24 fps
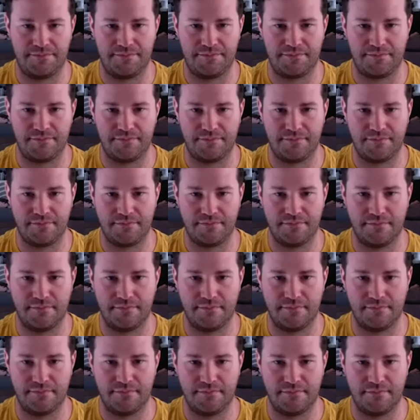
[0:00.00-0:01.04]

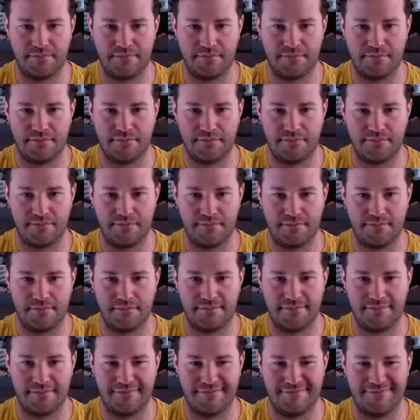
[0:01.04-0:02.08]

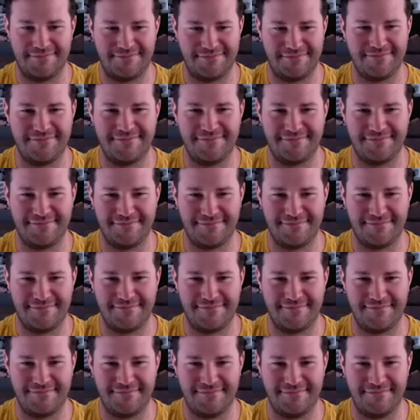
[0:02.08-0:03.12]

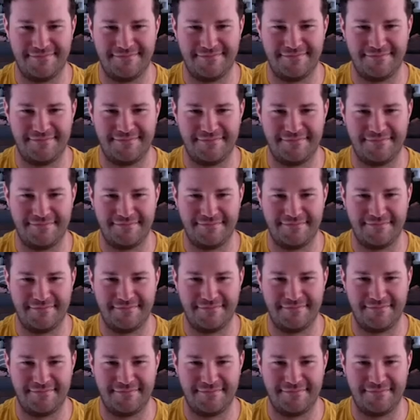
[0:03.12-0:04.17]

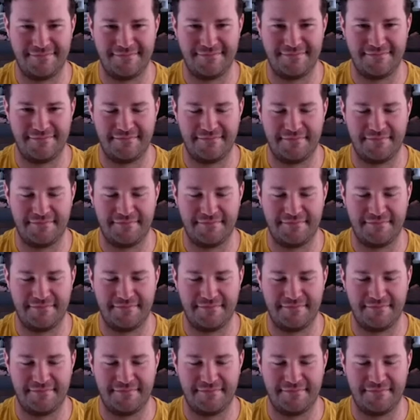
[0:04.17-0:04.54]
(not speaking)